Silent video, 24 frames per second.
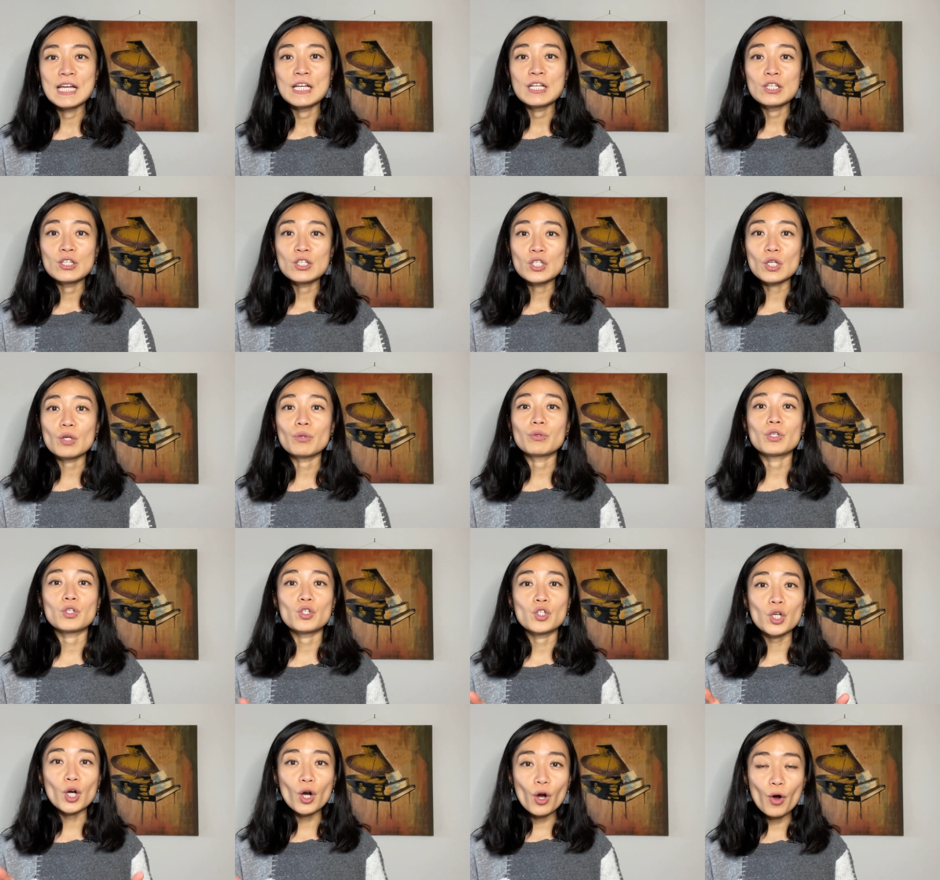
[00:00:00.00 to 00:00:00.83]
So the
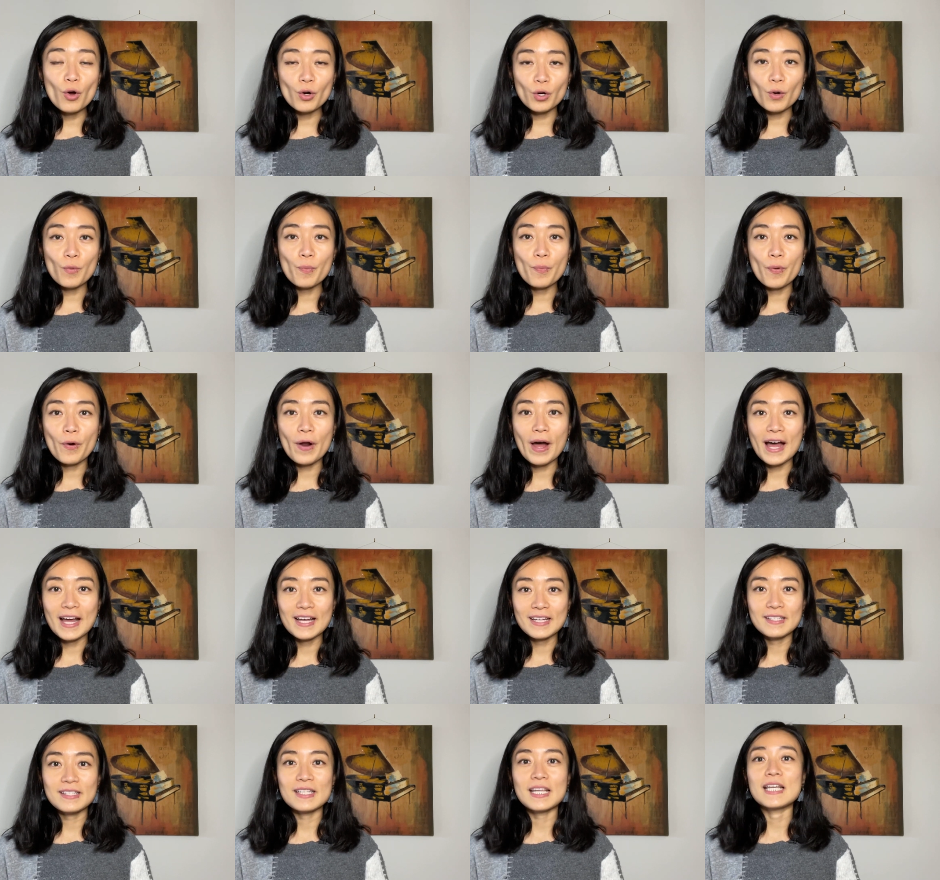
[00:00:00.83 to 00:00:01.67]
total
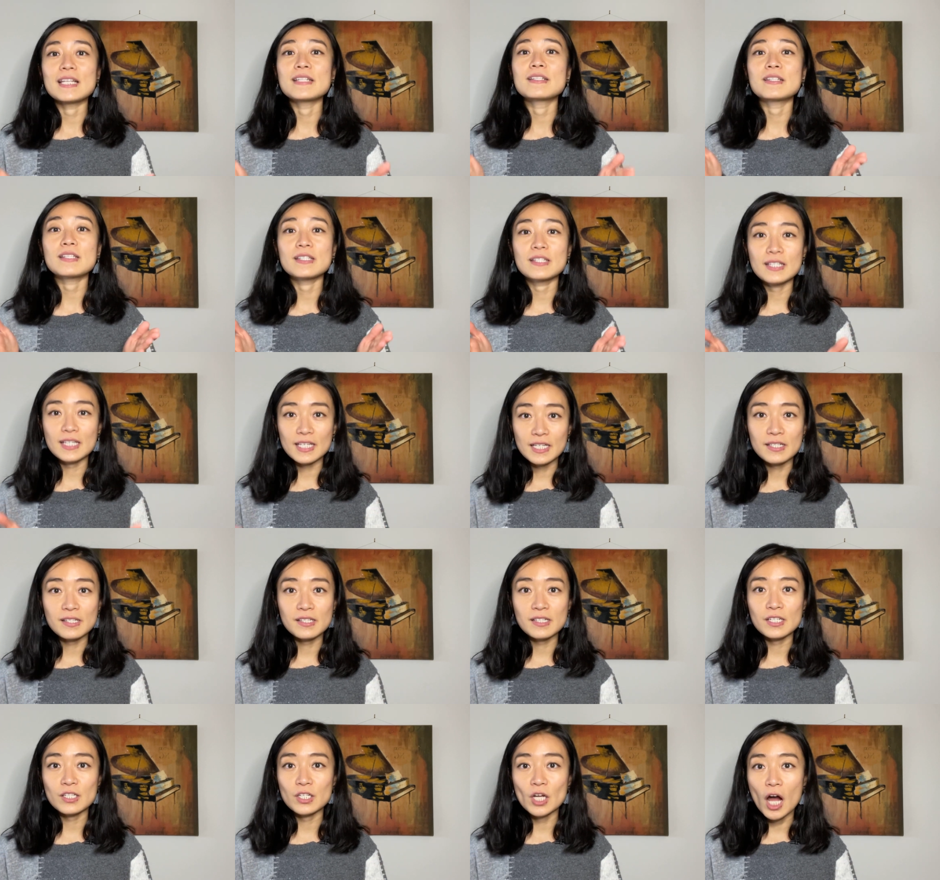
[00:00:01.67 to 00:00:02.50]
price is
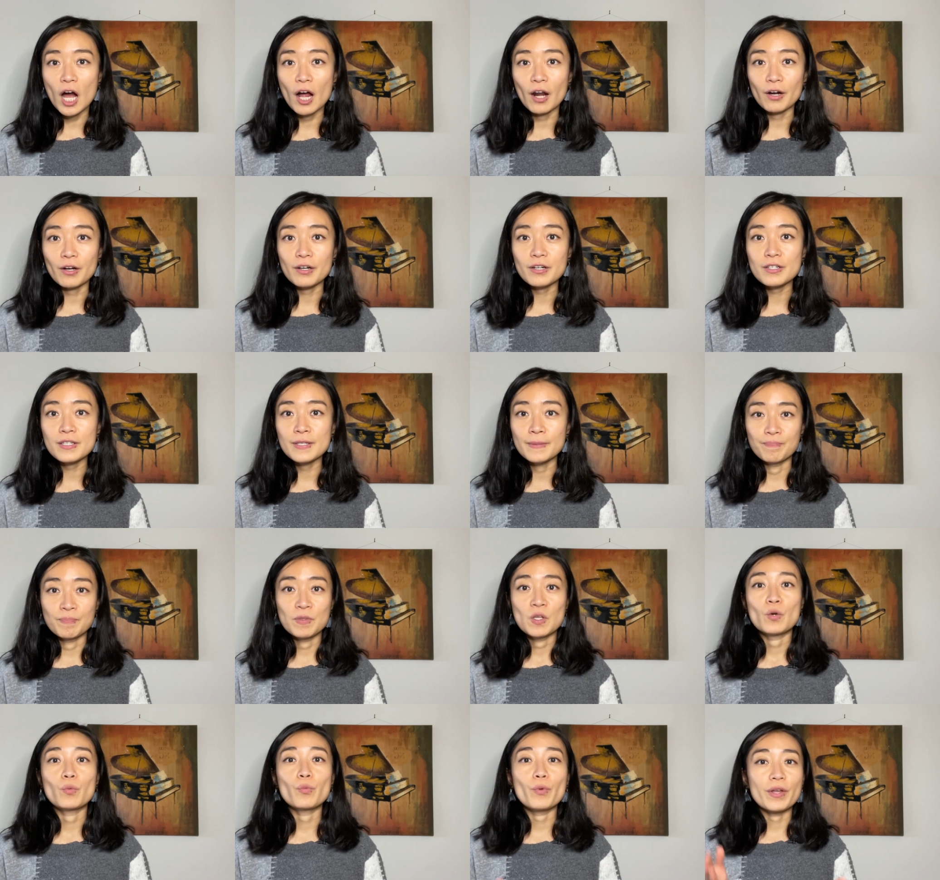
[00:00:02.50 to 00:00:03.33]
$60,
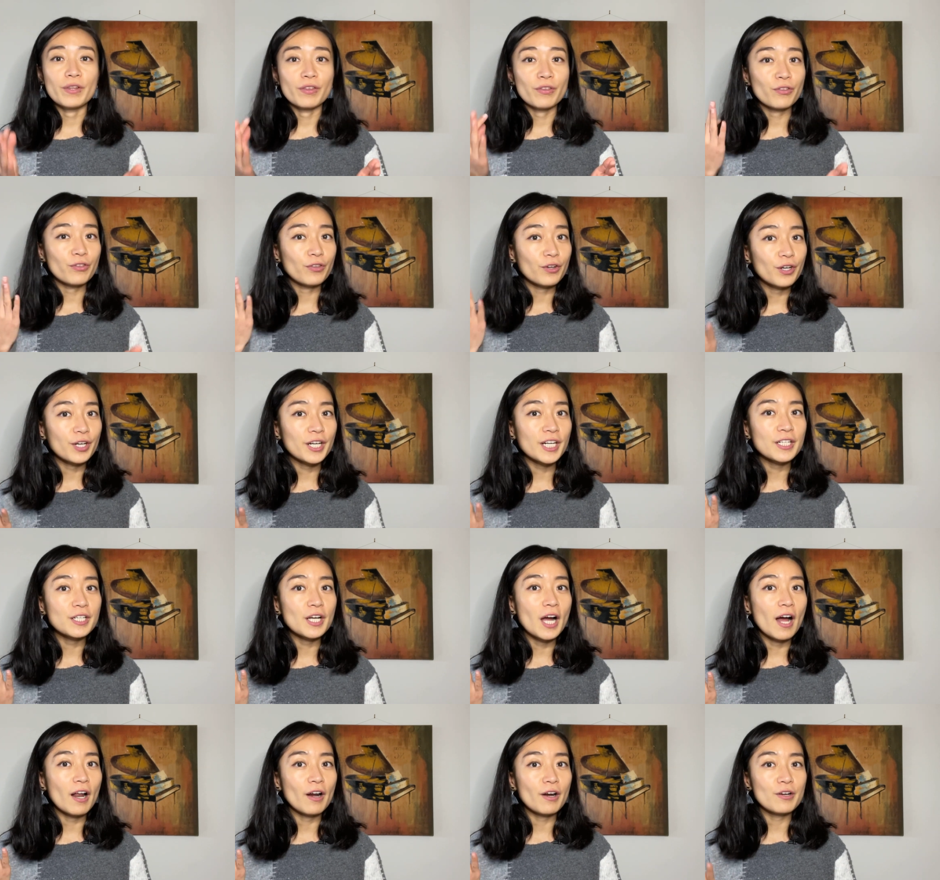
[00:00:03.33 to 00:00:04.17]
with
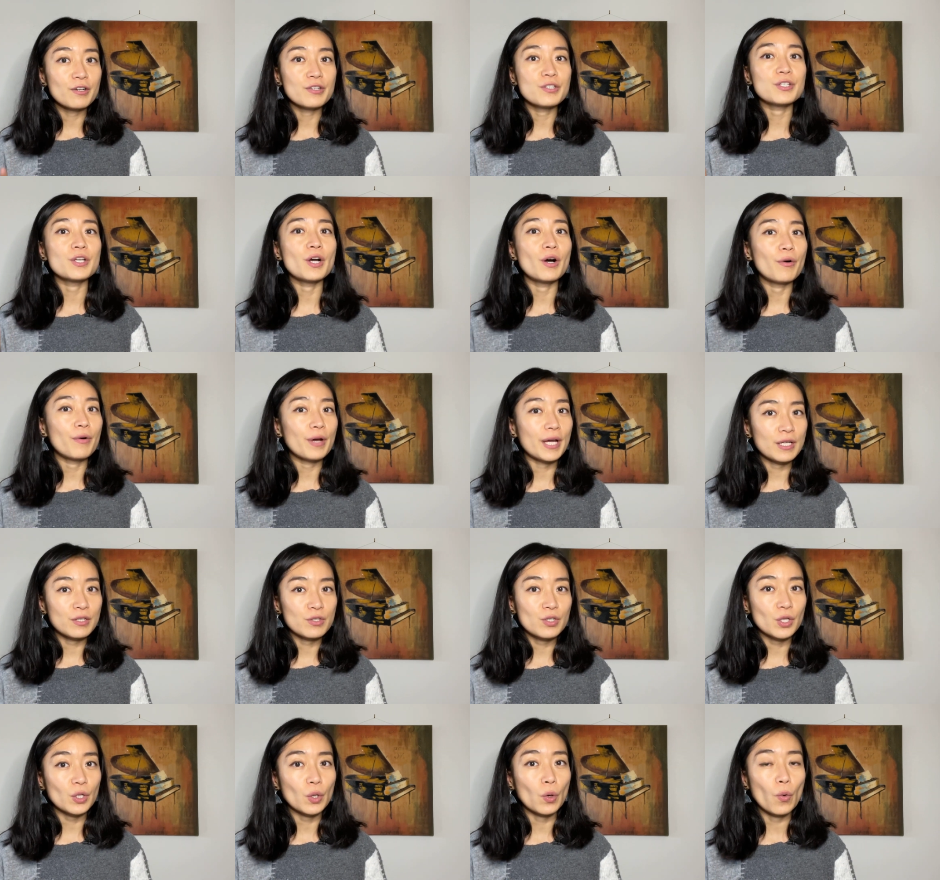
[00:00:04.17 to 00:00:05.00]
$30 go
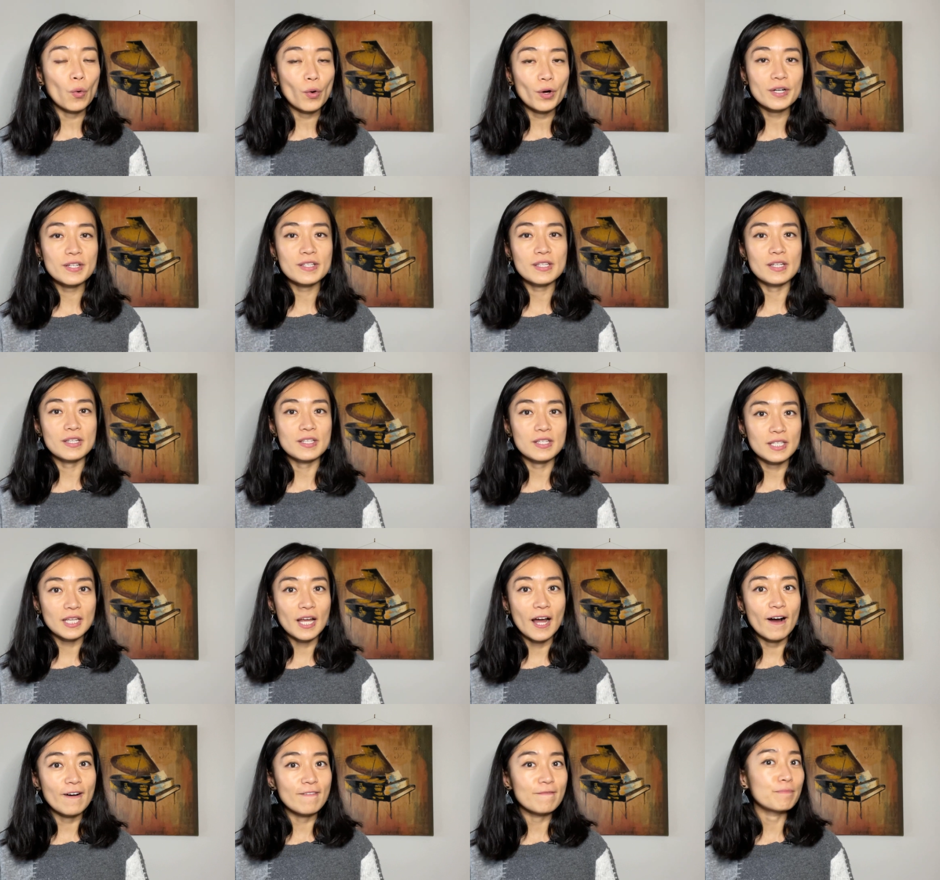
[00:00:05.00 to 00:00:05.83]
into the course
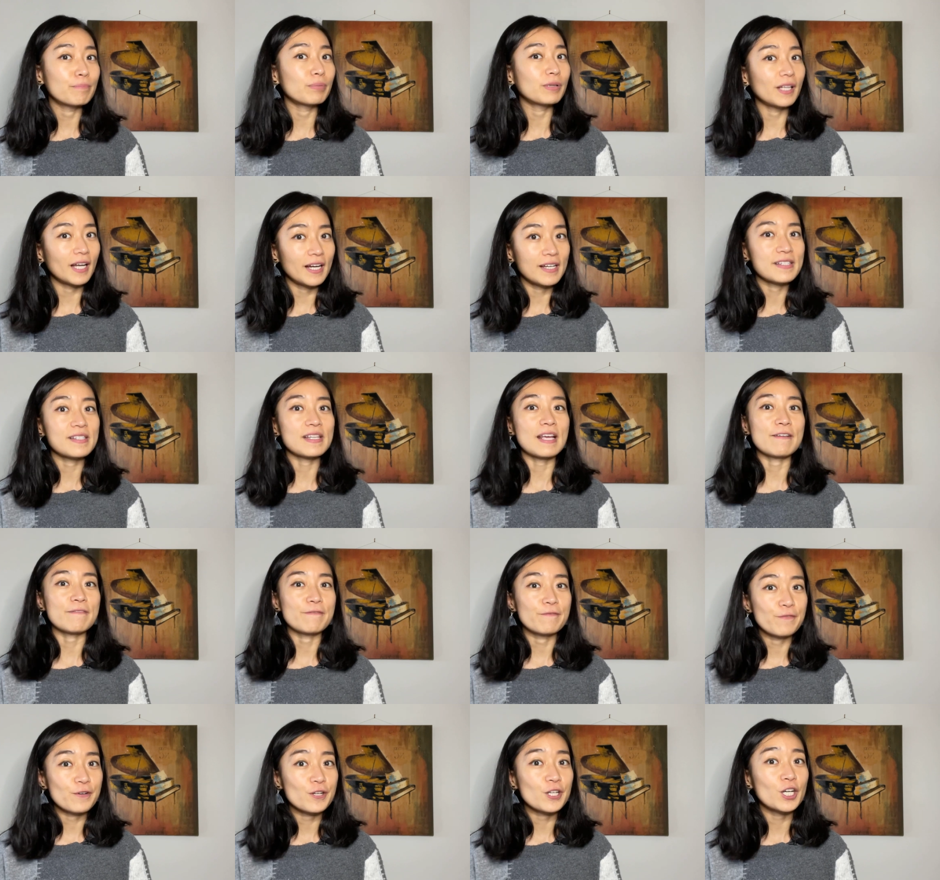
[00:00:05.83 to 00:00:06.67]
itself, plus a
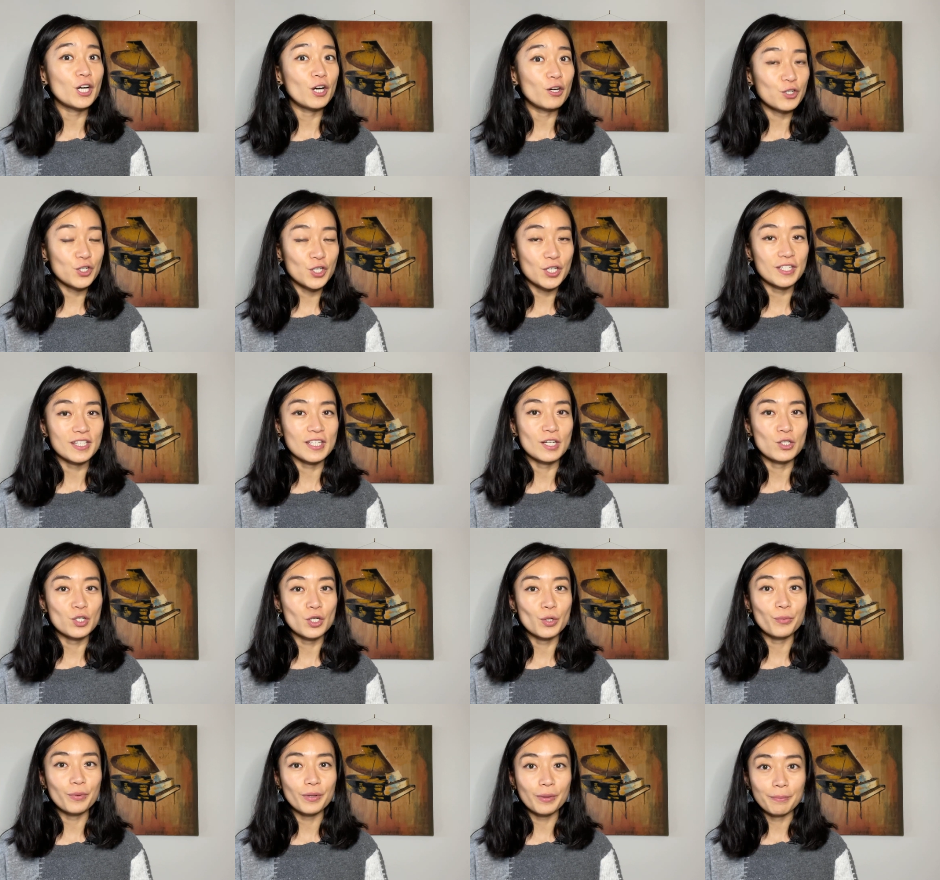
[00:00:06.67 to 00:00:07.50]
free coaching
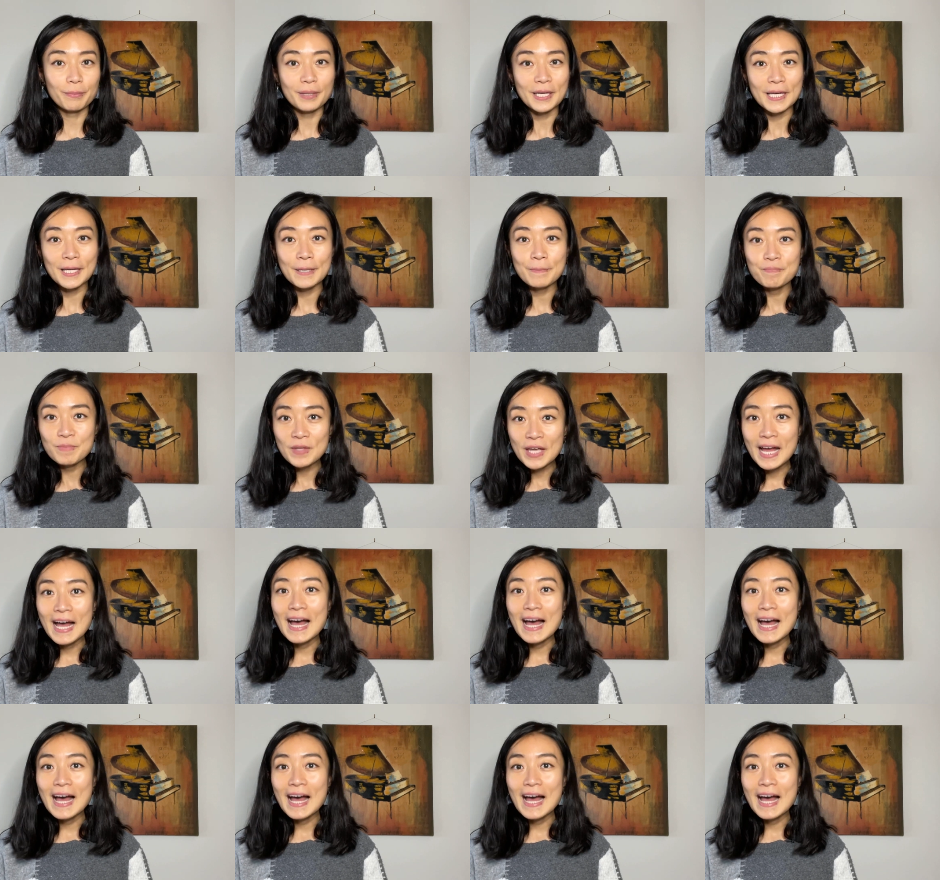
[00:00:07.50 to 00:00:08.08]
session with me,